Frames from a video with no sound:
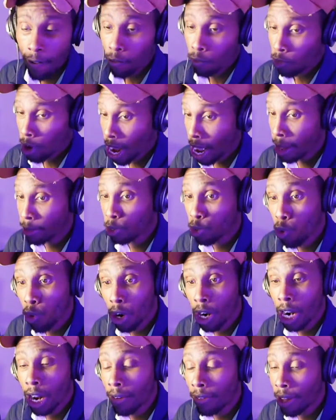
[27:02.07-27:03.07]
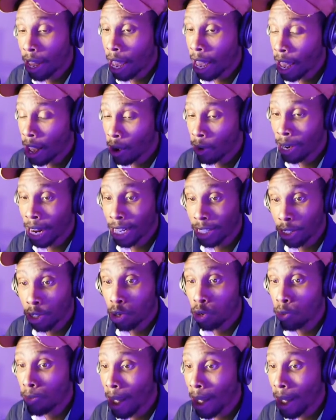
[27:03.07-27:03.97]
Rams caught another L. That's 2